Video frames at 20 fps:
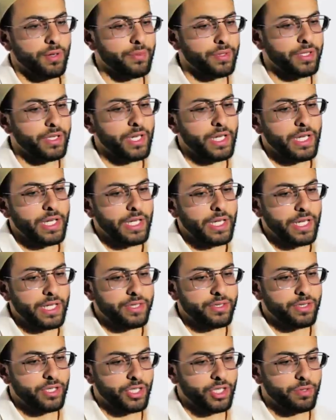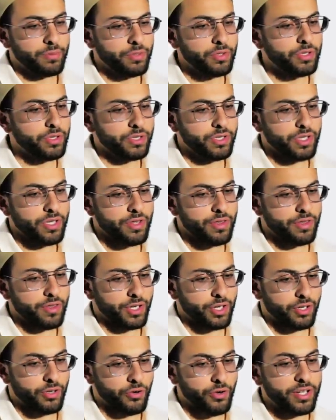I mean, it, the, the,
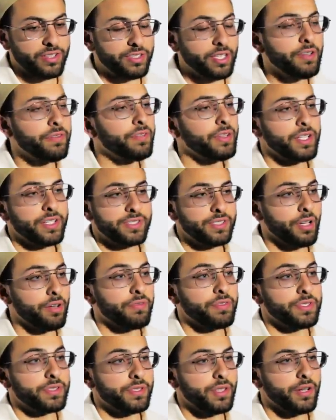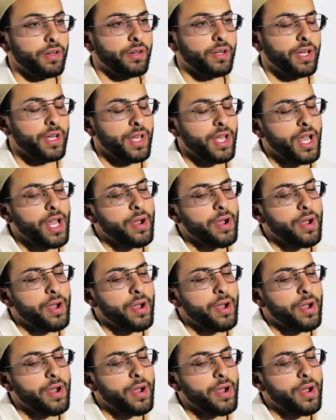the creativity itself is there,